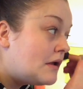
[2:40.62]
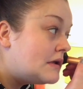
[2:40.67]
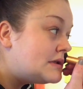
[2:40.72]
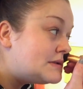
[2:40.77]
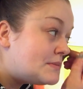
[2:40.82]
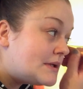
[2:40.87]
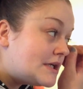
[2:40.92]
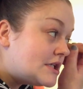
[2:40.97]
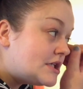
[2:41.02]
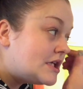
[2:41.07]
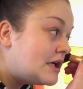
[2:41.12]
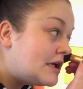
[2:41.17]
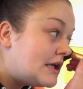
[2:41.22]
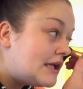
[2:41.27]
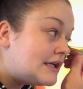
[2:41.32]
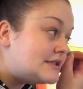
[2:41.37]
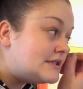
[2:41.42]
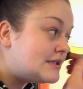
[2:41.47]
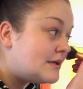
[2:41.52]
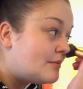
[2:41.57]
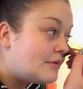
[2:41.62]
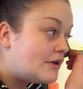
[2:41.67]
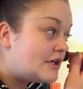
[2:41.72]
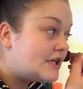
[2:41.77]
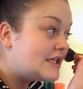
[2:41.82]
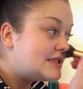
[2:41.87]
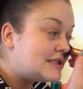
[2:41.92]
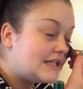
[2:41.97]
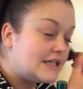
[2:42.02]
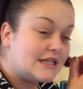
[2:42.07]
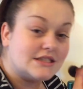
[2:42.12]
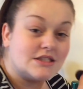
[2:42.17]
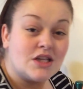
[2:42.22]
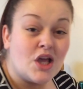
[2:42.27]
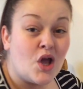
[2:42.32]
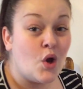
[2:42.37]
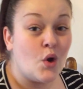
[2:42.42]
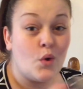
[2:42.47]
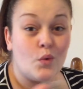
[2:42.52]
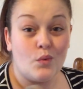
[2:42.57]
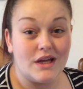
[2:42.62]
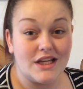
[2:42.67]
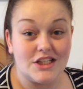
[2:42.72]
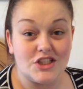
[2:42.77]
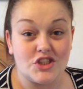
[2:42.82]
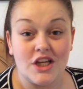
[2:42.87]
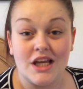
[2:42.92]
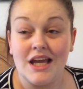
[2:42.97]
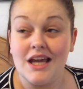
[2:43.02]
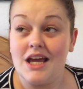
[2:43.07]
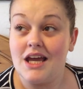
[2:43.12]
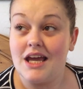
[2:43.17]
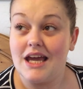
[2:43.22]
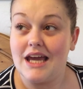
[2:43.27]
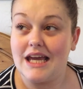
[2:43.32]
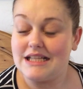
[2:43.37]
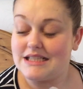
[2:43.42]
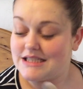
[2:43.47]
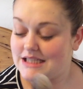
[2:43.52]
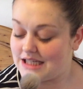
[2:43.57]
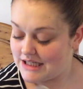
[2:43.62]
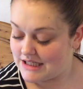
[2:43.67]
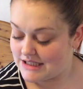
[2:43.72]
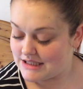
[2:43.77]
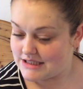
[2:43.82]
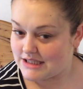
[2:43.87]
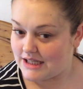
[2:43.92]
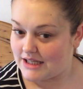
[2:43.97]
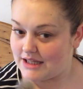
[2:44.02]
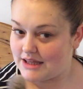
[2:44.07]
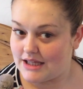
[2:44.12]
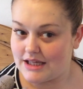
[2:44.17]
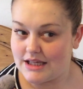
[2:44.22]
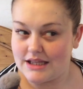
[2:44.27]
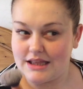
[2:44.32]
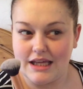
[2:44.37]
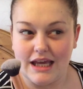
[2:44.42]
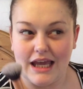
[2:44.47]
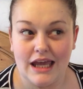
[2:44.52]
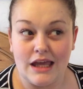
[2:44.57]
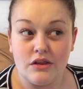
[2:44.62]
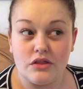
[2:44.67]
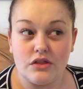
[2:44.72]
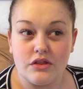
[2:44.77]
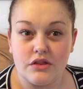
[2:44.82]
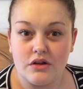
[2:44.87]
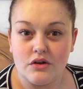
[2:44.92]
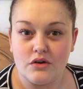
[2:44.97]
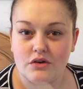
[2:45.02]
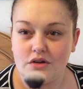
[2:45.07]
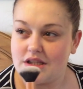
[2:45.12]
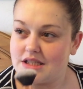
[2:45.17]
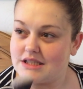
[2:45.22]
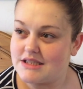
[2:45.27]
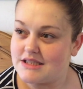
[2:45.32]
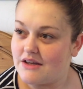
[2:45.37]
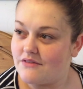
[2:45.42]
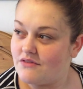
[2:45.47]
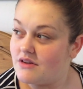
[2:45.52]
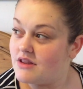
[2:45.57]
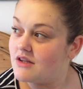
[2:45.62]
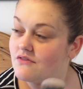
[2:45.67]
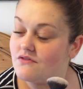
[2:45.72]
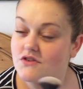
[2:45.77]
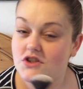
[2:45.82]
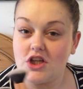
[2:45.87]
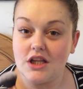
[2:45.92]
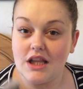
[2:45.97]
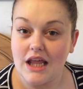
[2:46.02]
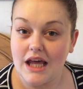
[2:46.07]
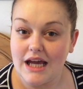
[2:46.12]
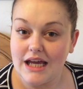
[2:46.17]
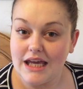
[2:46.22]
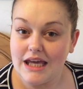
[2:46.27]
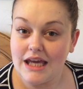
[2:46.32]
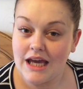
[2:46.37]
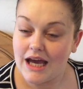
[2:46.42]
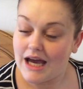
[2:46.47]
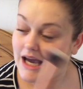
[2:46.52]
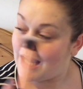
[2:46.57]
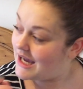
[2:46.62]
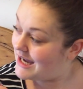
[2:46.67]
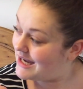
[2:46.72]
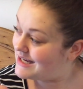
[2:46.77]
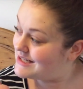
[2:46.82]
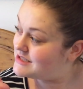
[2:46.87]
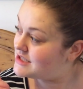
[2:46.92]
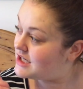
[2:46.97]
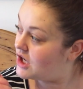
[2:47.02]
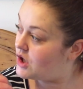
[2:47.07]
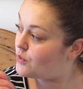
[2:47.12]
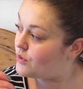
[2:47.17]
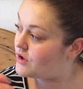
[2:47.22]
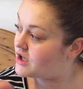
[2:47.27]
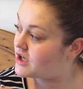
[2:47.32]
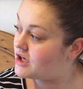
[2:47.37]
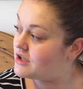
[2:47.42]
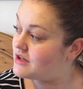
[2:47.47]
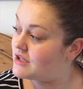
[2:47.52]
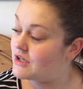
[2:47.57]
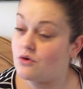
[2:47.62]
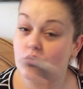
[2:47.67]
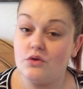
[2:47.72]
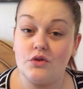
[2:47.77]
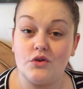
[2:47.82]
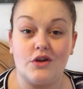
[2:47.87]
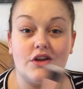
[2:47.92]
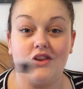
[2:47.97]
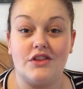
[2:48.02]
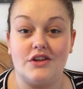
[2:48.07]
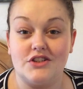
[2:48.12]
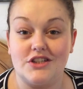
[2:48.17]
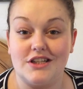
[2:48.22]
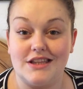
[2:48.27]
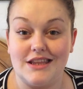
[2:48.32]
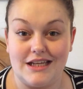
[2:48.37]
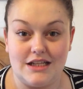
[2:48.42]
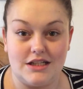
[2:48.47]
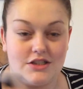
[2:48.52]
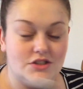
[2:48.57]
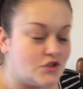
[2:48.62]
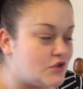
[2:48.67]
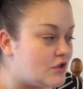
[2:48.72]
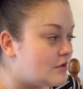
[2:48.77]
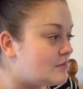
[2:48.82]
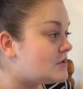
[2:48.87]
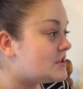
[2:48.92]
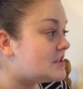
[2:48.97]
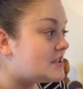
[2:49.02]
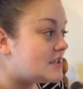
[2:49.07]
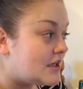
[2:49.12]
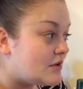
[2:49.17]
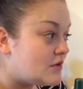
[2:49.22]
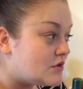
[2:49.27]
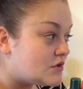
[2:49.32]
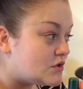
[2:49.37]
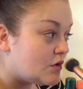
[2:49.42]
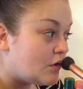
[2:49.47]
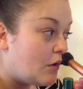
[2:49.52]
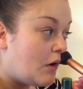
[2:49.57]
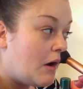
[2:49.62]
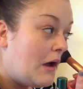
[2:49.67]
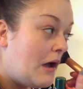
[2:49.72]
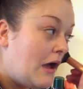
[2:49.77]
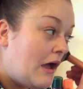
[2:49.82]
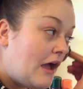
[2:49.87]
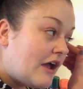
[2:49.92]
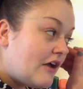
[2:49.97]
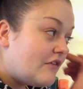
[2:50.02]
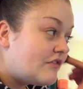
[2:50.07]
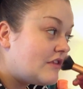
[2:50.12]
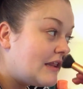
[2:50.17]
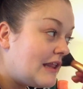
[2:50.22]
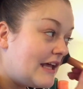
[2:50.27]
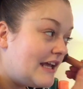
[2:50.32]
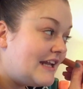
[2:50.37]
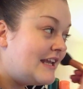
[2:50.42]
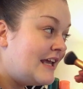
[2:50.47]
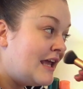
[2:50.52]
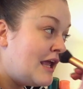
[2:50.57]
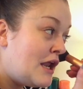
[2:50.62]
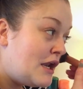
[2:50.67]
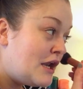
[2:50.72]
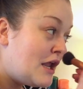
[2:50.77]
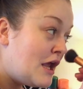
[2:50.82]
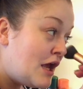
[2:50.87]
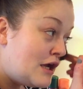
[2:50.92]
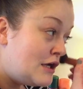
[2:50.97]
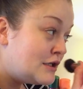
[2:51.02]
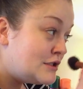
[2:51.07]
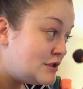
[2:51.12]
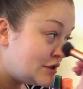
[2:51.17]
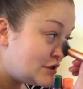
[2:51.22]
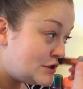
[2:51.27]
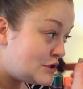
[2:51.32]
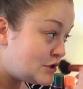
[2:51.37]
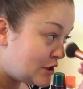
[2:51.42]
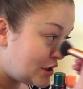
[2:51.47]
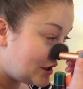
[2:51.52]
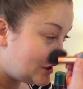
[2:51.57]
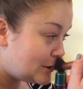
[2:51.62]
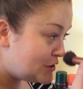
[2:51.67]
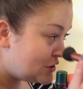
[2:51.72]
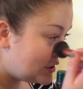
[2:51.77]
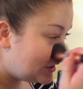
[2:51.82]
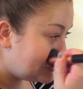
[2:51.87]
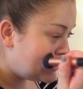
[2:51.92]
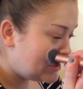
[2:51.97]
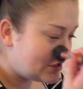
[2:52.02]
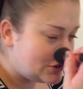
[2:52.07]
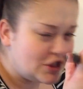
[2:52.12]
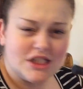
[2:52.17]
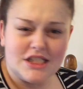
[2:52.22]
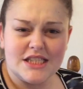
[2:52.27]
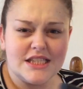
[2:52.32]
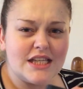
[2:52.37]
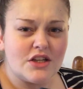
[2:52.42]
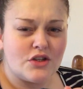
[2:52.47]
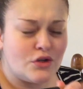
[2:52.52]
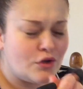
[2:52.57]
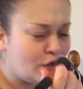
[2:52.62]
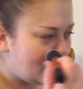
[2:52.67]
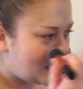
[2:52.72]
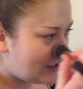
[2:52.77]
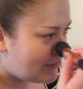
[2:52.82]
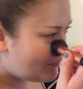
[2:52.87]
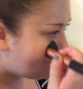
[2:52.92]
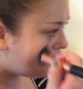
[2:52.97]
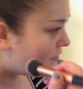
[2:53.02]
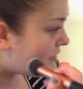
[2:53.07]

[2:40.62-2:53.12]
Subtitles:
especially on nice summery days, which it is, I think, the 8th or the 7th of July, and we're currently going through a thunder and lightning storm just now, so if the lightning does change, just ignore it,